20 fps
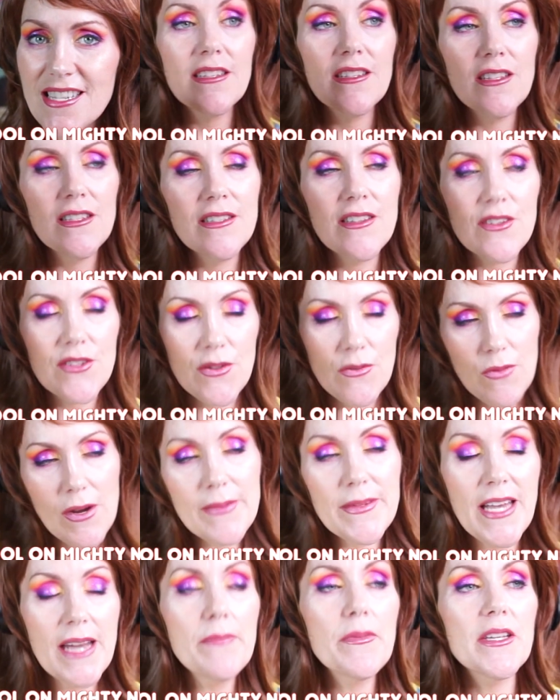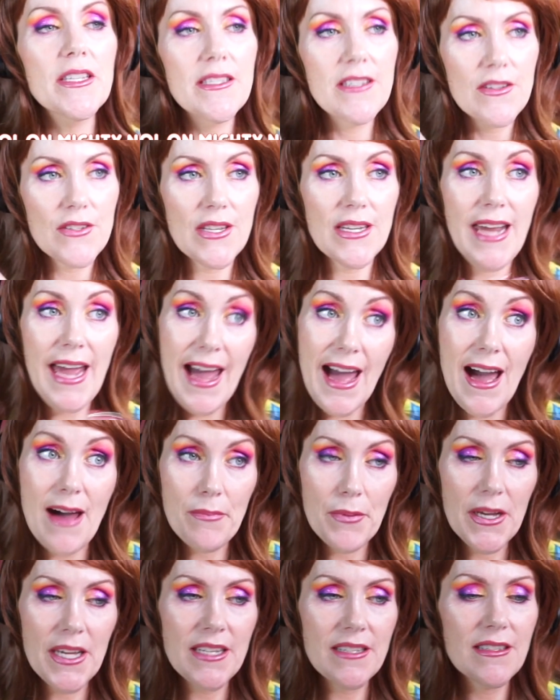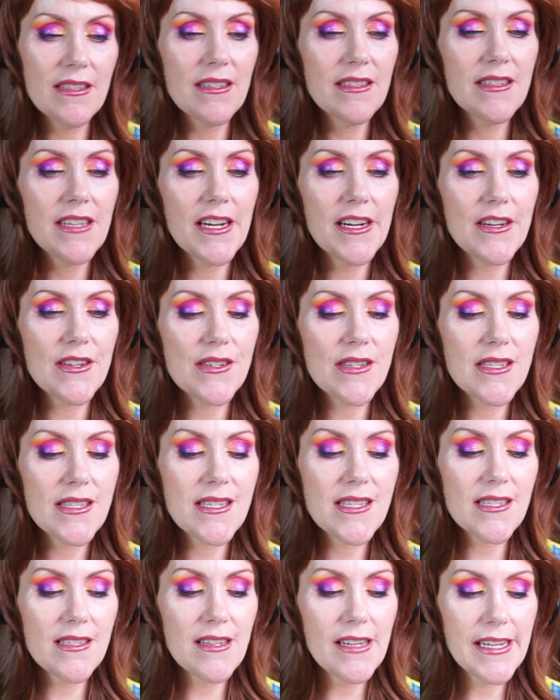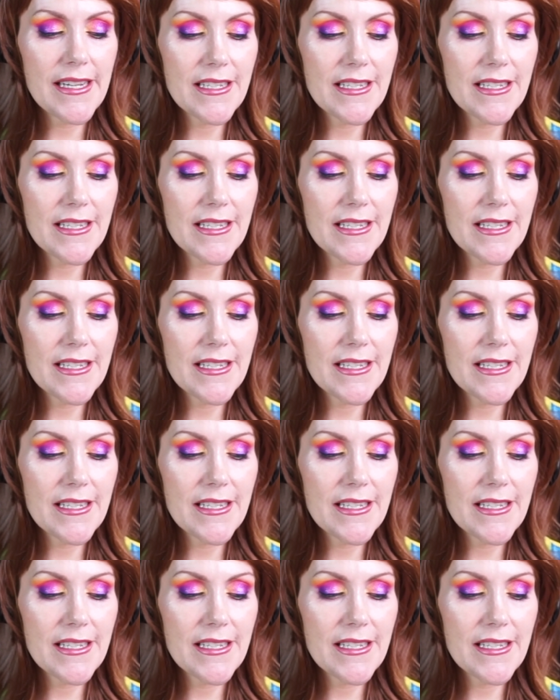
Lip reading: There's a website, but there's an app, and there's